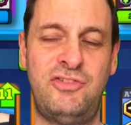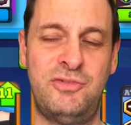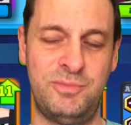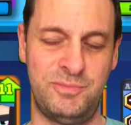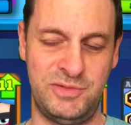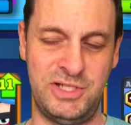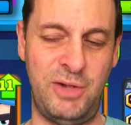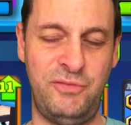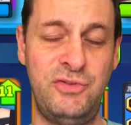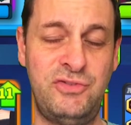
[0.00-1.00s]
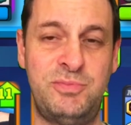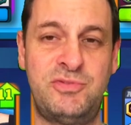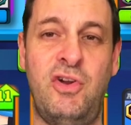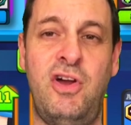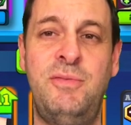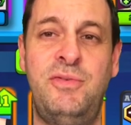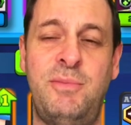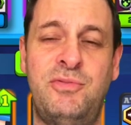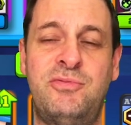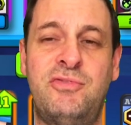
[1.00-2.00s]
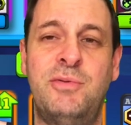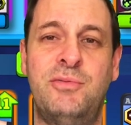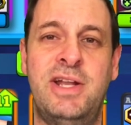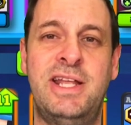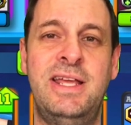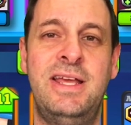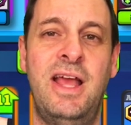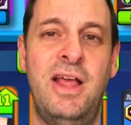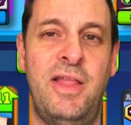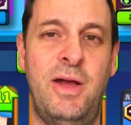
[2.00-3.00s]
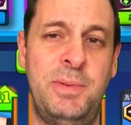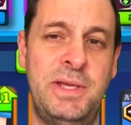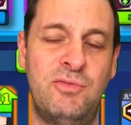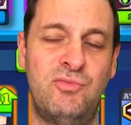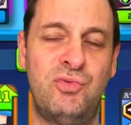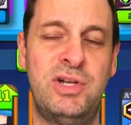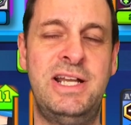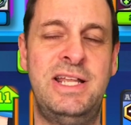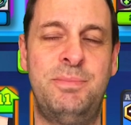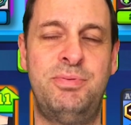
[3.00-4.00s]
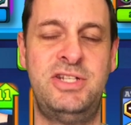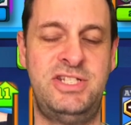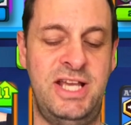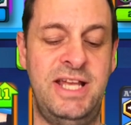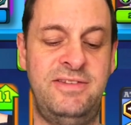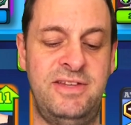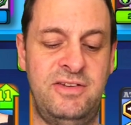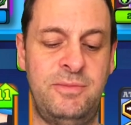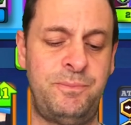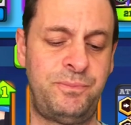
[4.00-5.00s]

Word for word: So, you know, if you subscribe, if you haven't subscribed already, that'll be really appreciated.